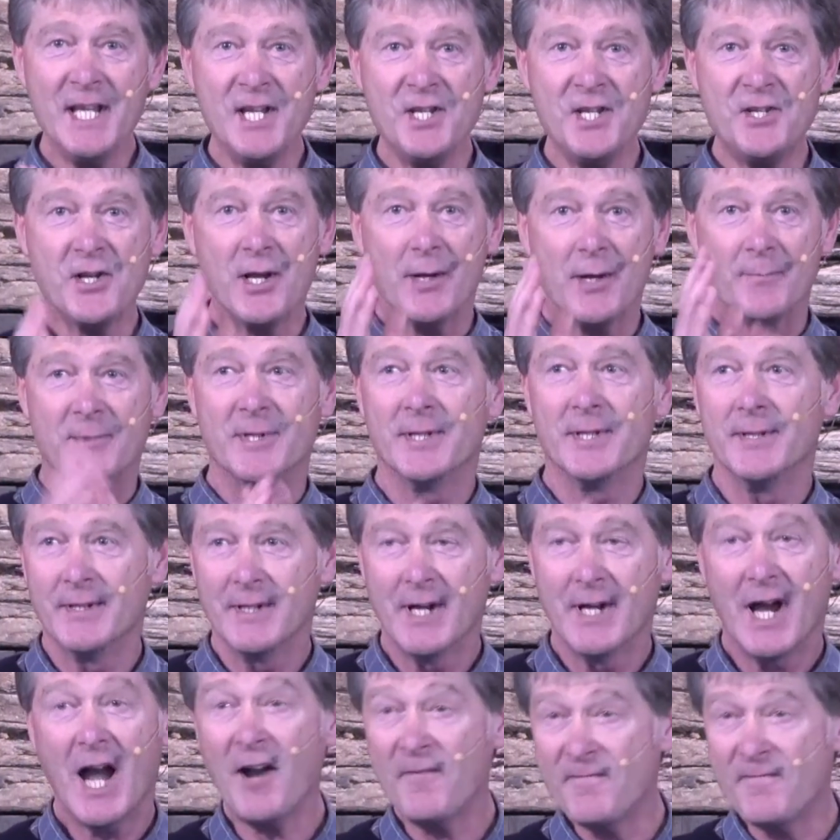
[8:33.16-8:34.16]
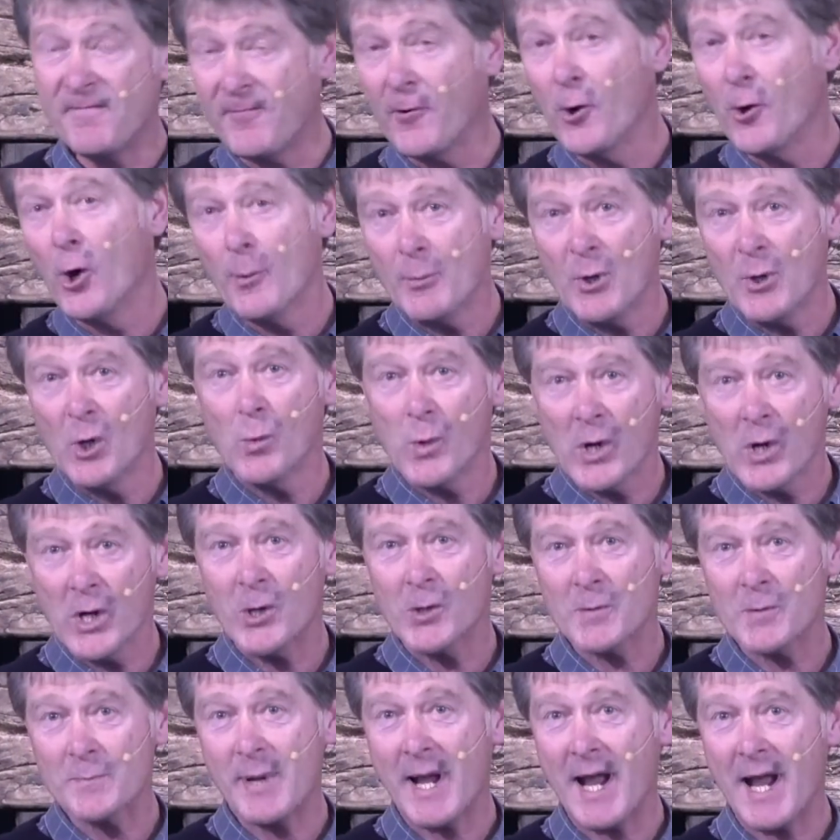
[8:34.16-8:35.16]
Egypt, a former
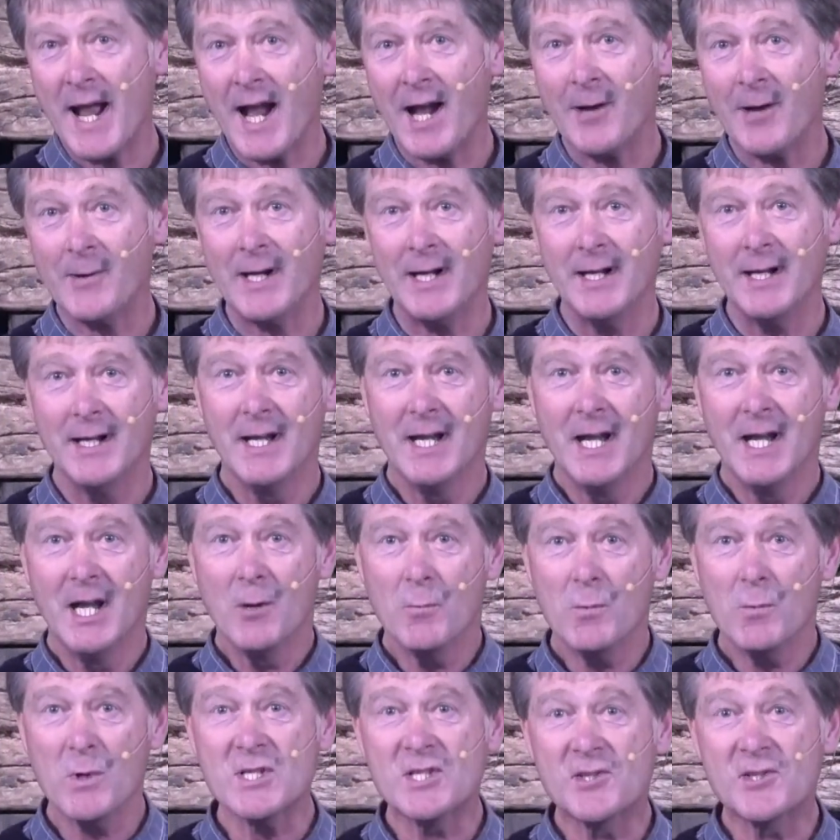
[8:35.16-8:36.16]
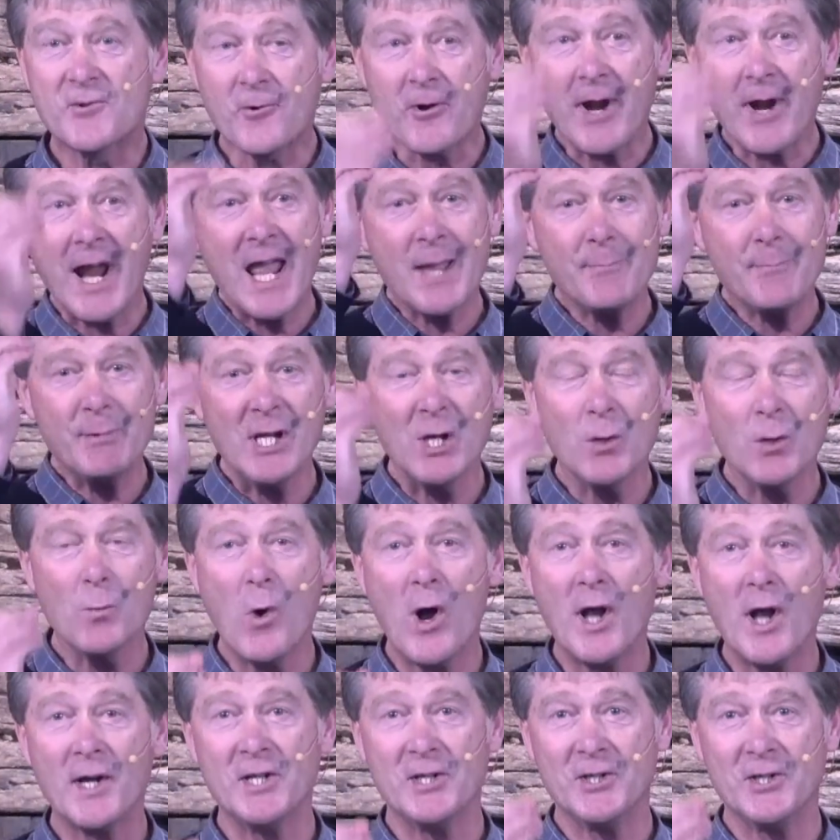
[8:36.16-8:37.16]
world power, was grabbing
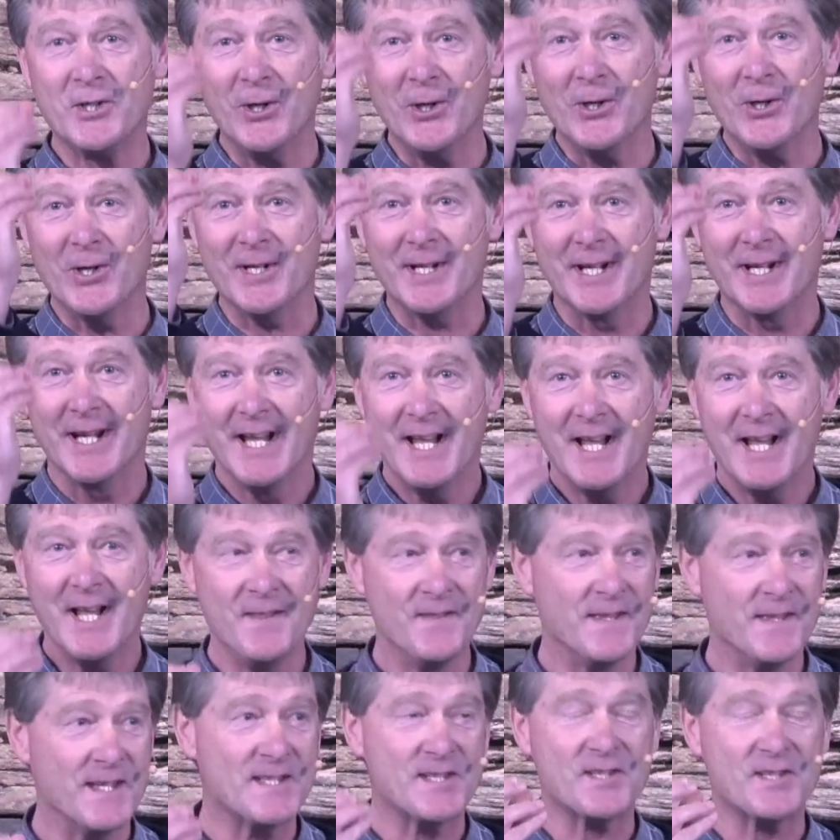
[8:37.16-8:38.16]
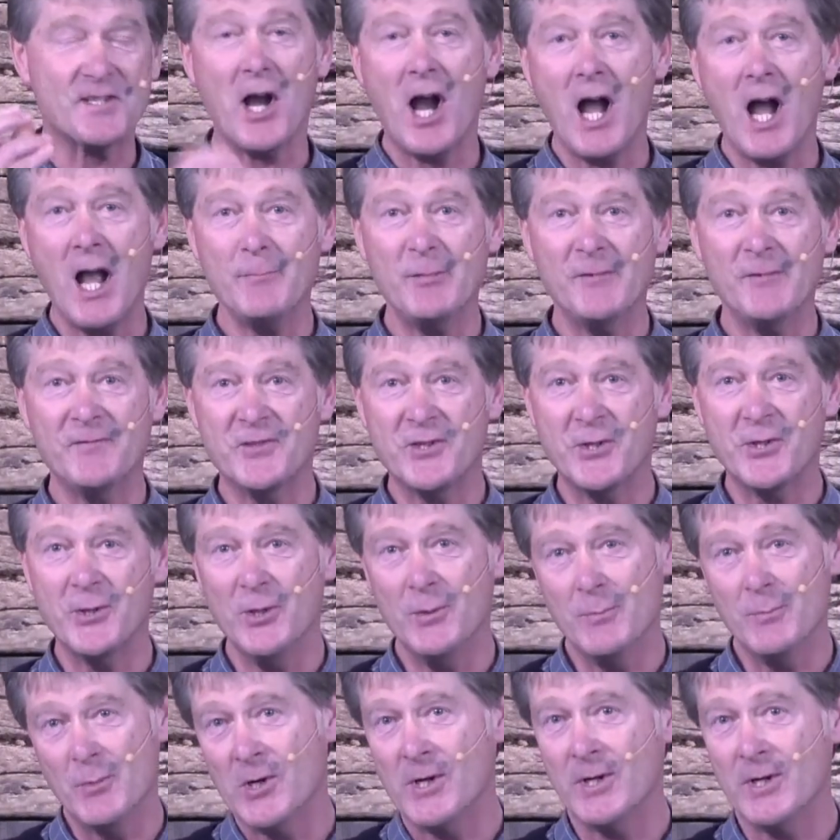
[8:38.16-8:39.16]
what it could in this time of
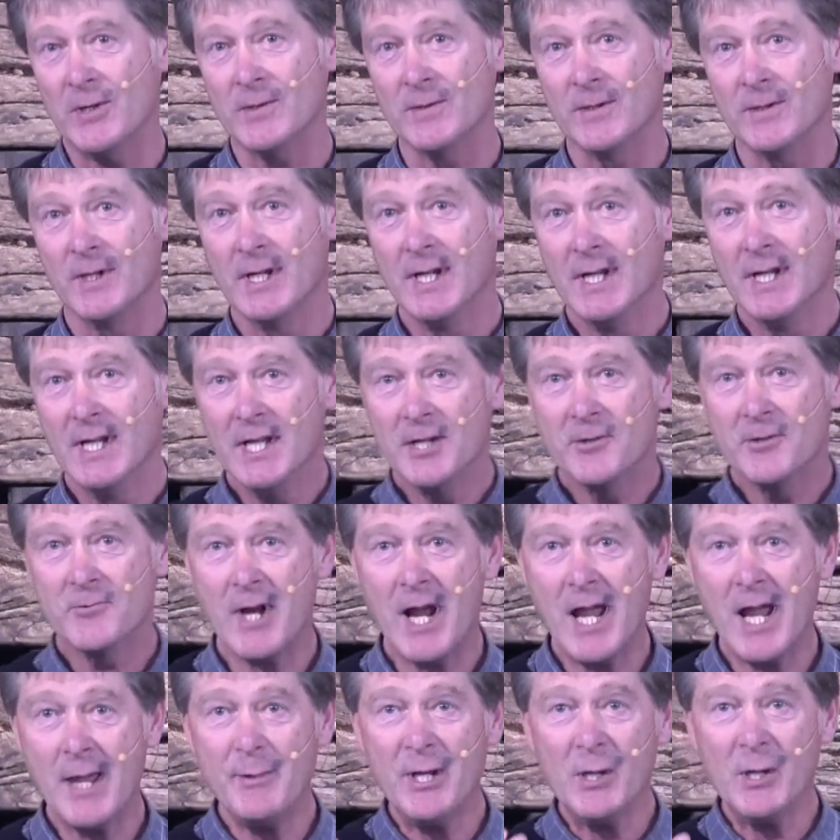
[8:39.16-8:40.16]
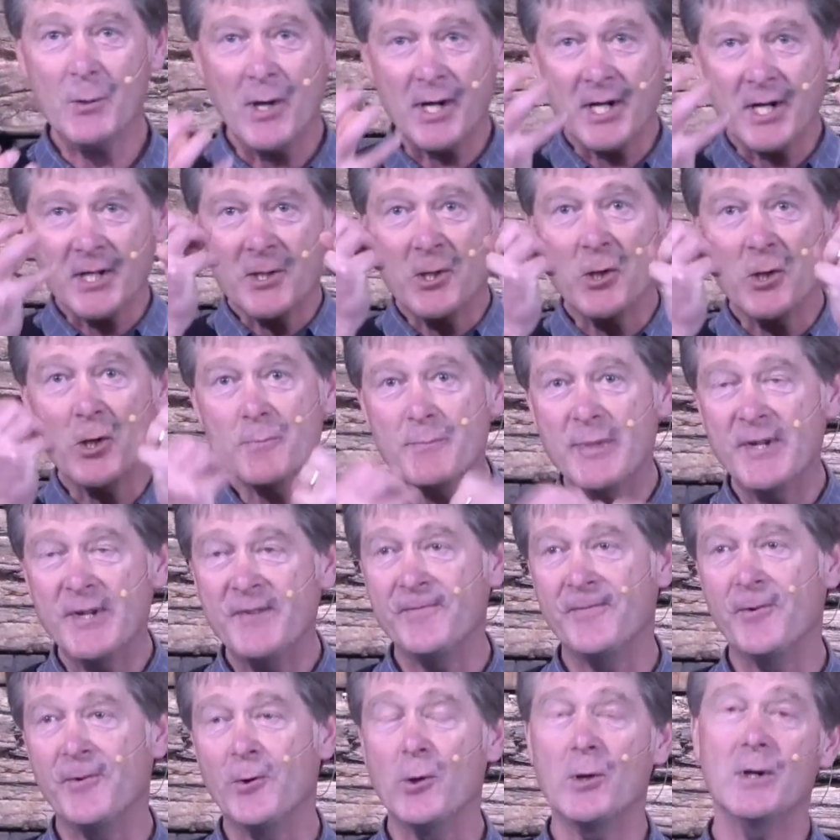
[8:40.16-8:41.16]
turmoil, grabbing what it could
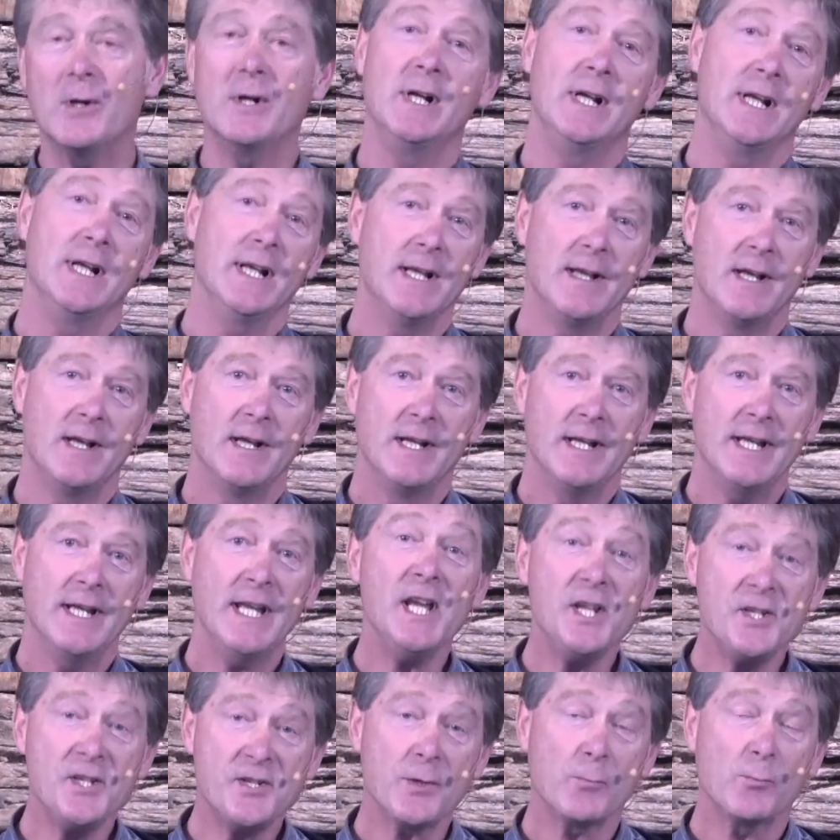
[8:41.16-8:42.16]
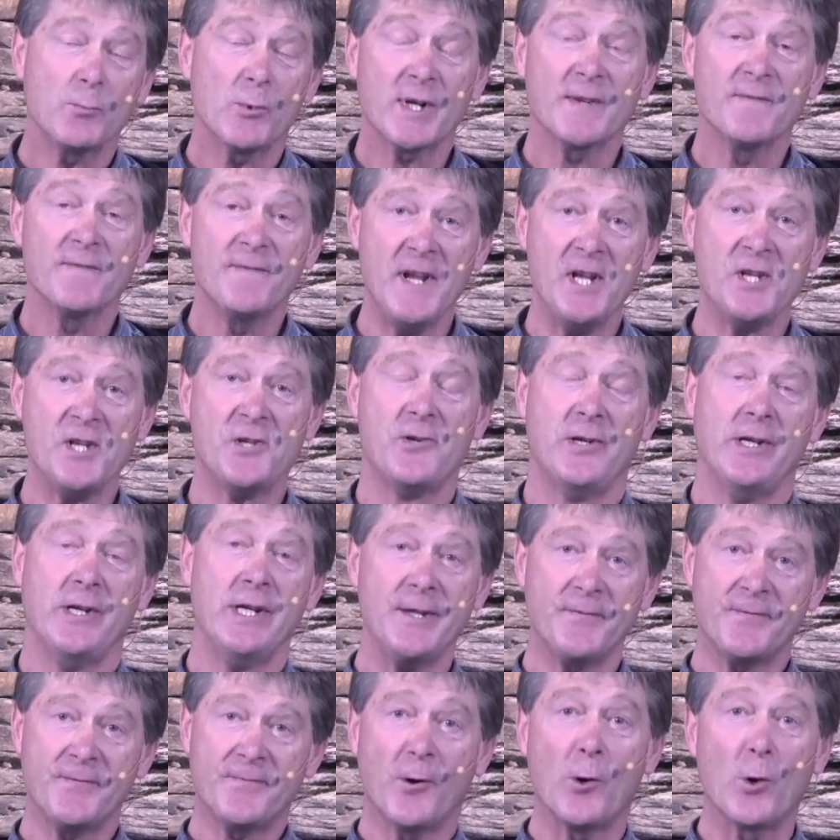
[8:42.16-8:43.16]
before Egypt would
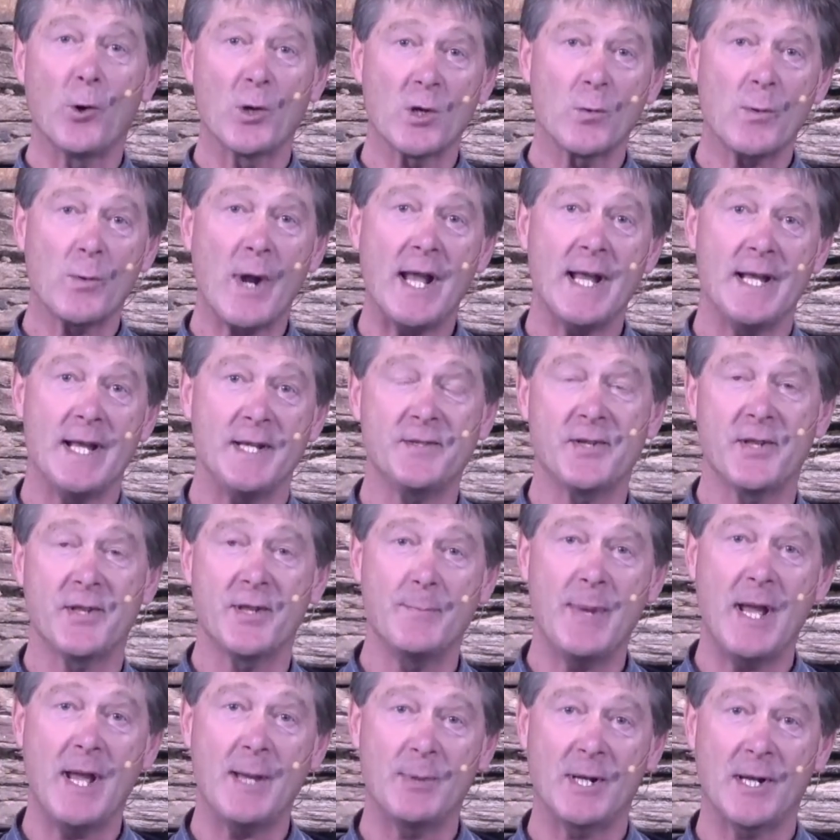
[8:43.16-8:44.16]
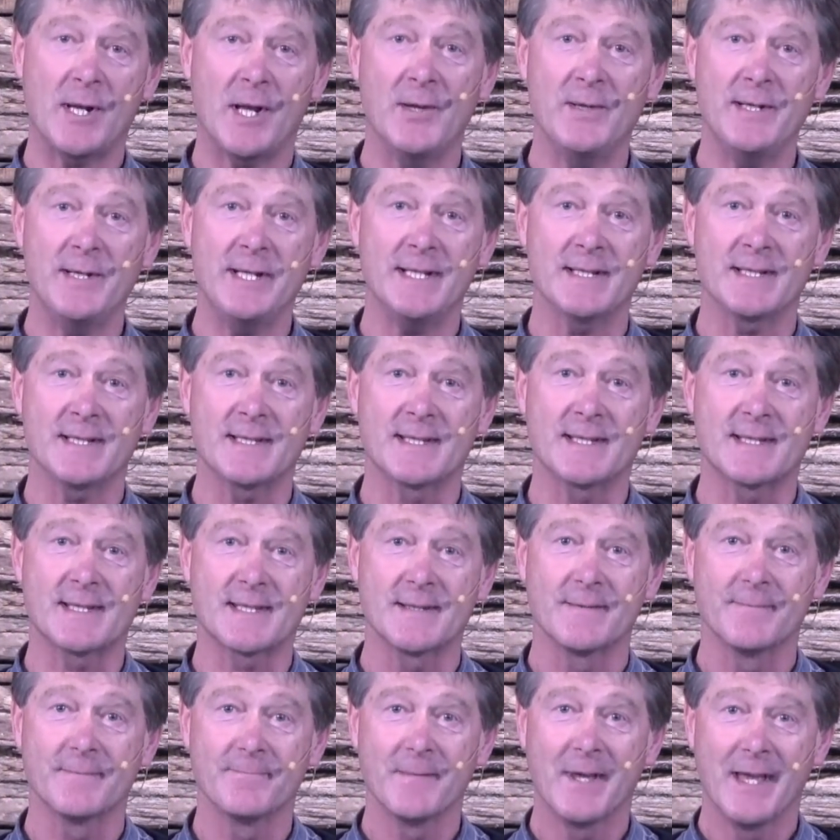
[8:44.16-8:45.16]
eventually fall away to the
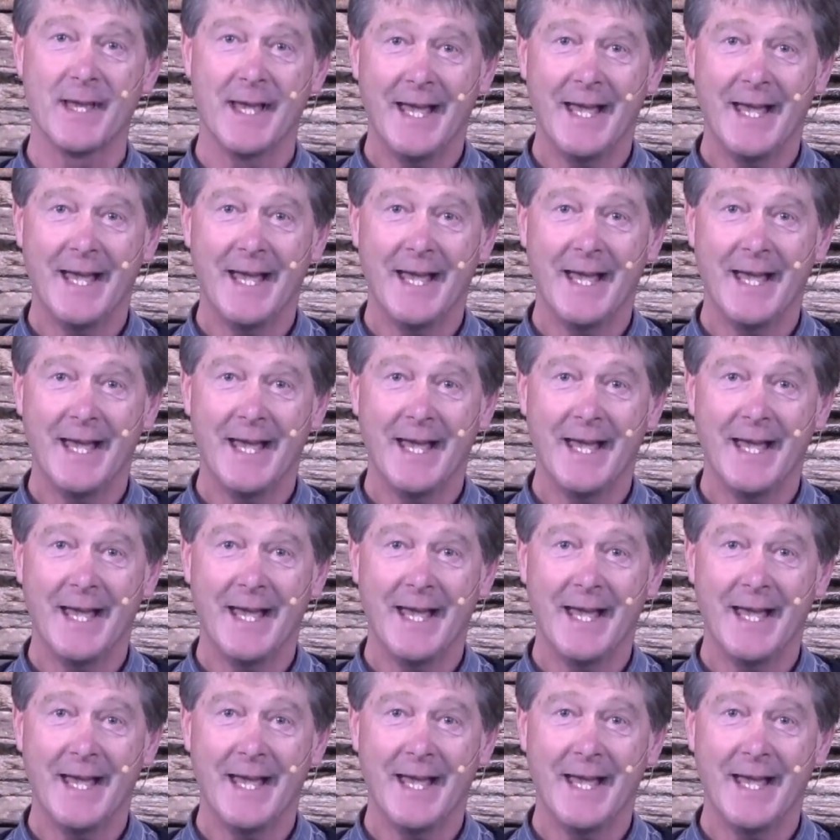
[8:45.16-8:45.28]
Babylonians.